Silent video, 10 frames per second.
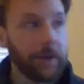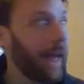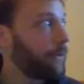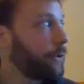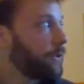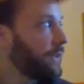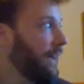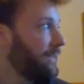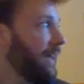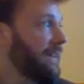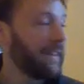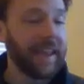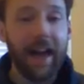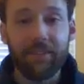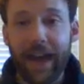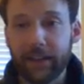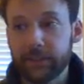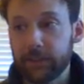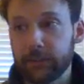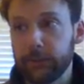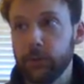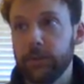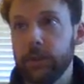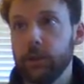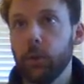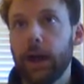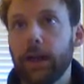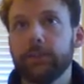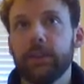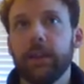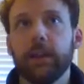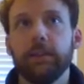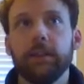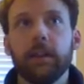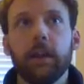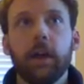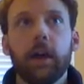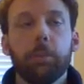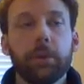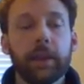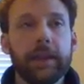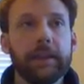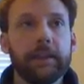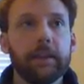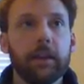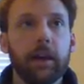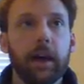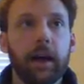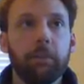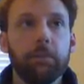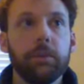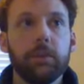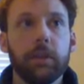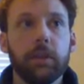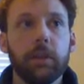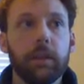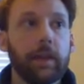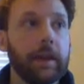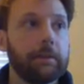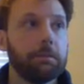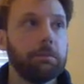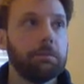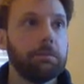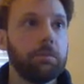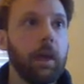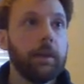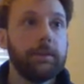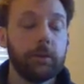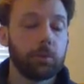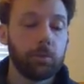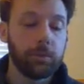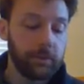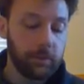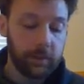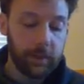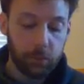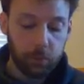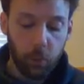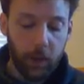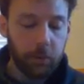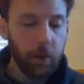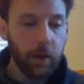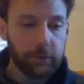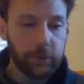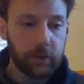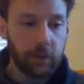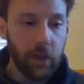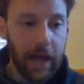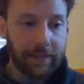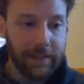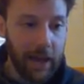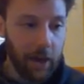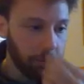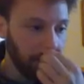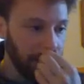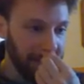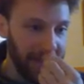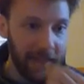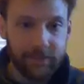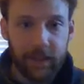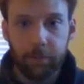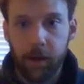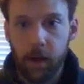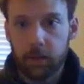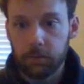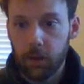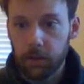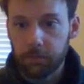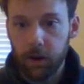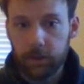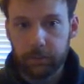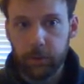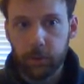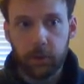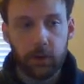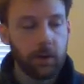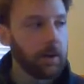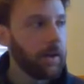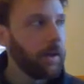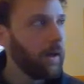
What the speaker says: international sites that I didn't have access to in the U.S. and played and like did quite well during lockdown, playing heads up on party poker,